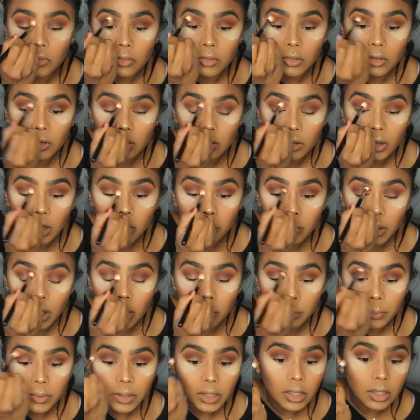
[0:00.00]
So I'm
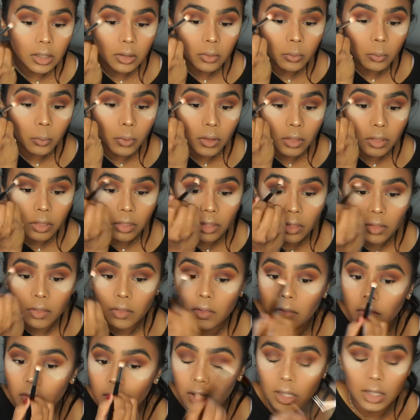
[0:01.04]
happy with
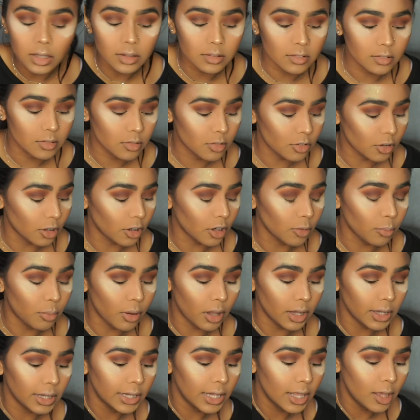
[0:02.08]
that. Just going to
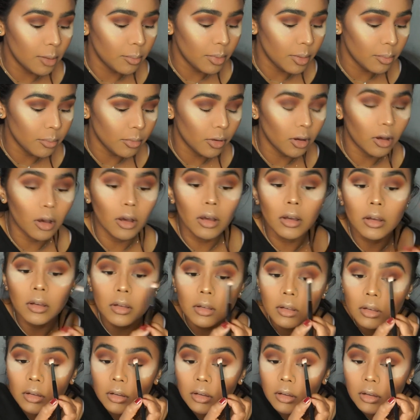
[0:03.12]
put a little bit more
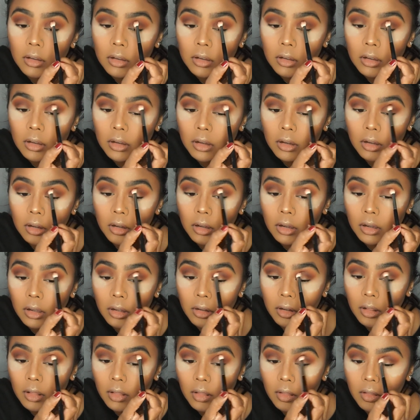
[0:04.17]

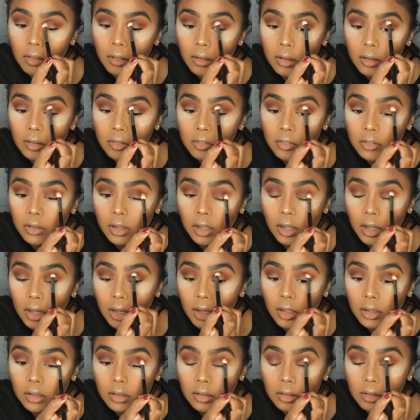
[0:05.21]
on this
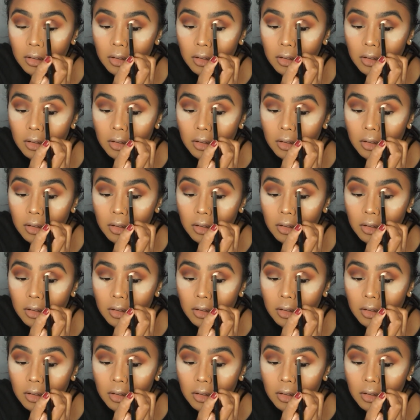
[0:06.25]
eye.